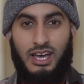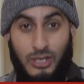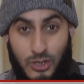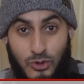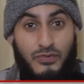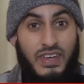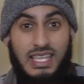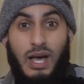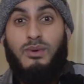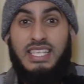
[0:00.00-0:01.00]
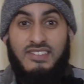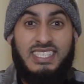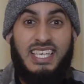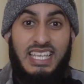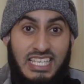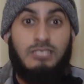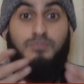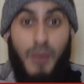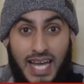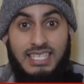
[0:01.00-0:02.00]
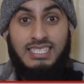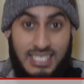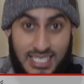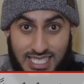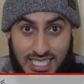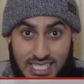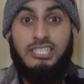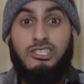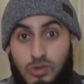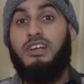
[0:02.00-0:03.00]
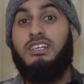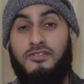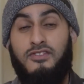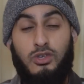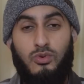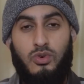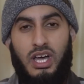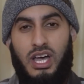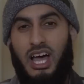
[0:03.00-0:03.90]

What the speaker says: You think that what they've said is bad, is destructive to you.